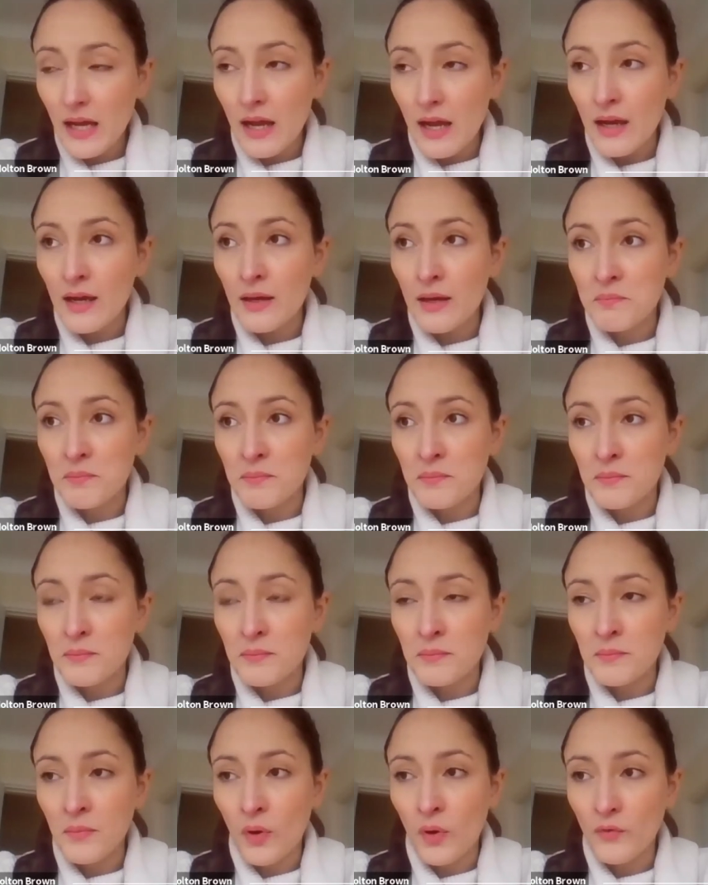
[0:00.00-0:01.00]

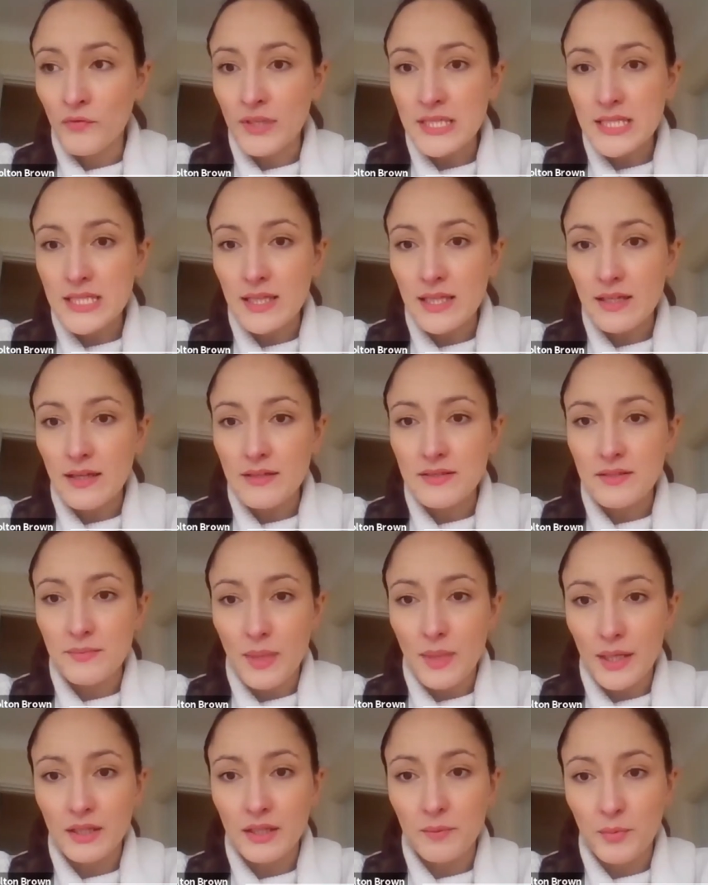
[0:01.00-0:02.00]
Um, obviously, as a
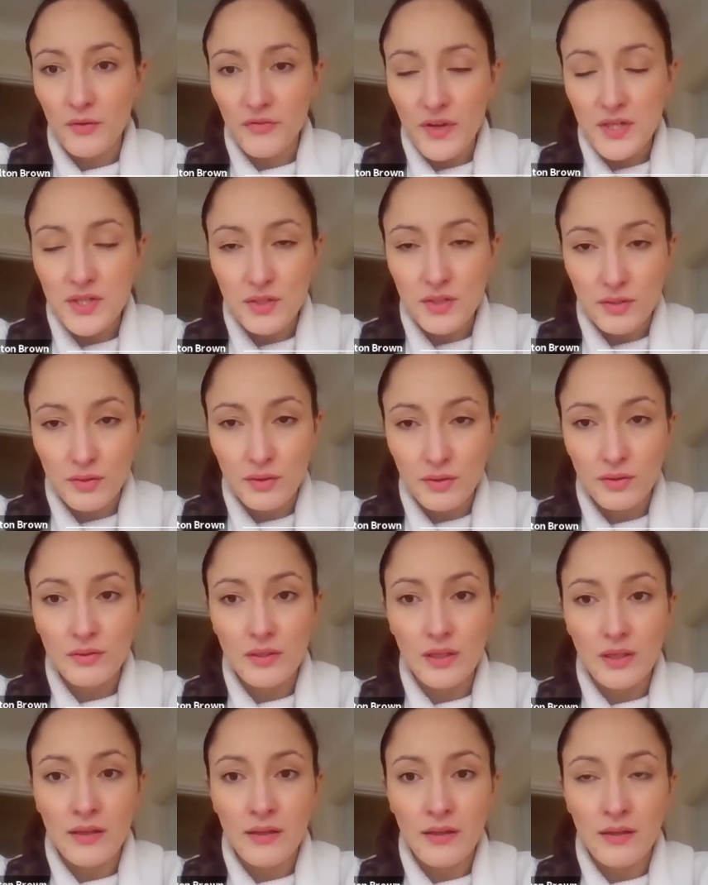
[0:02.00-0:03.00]
marketing professional,
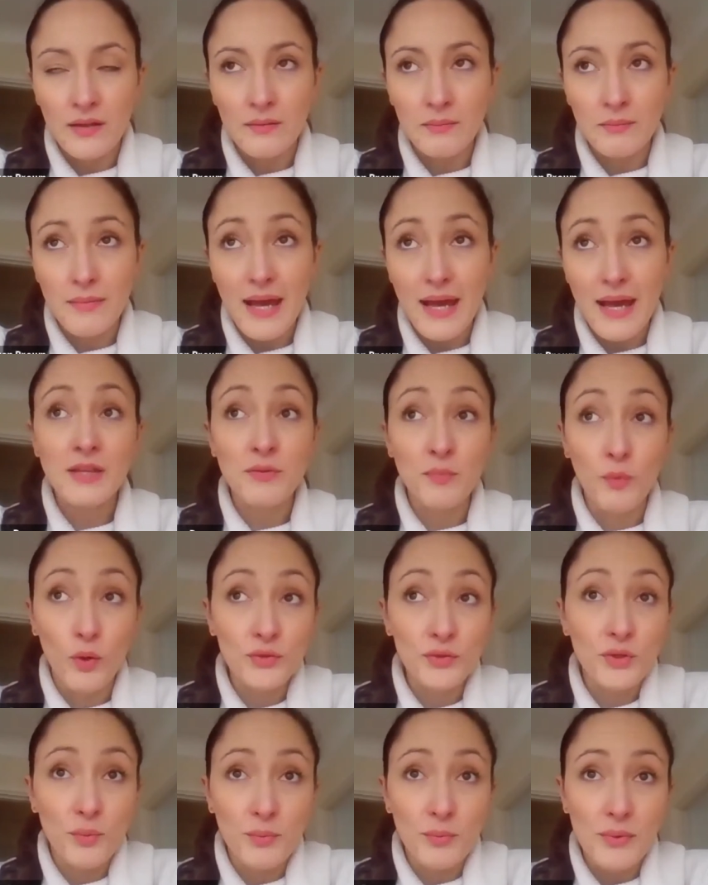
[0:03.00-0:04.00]
um, at
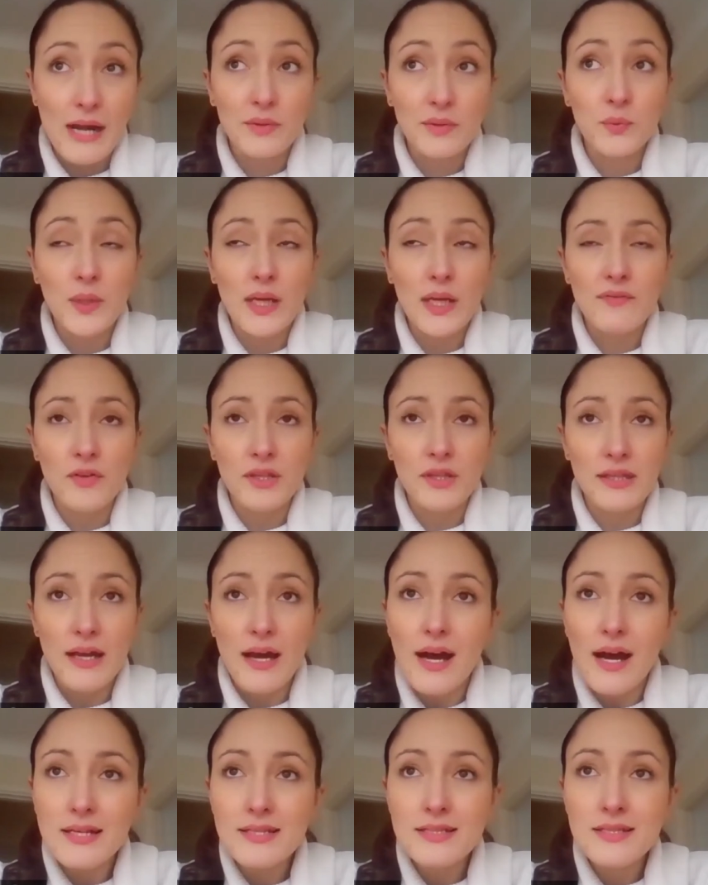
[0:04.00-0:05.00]
Molton Brown, we have a
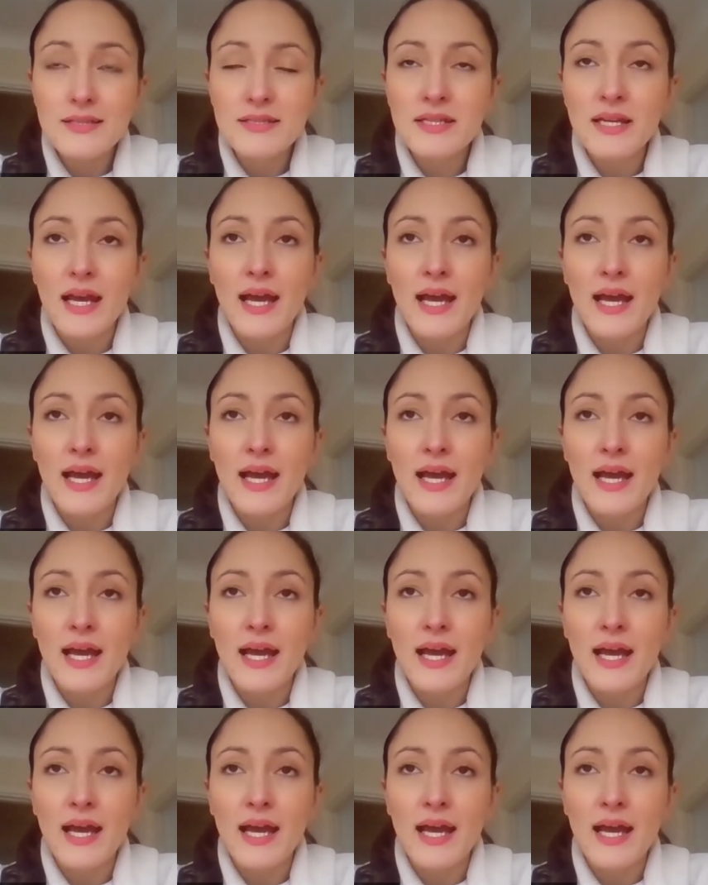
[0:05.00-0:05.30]
task,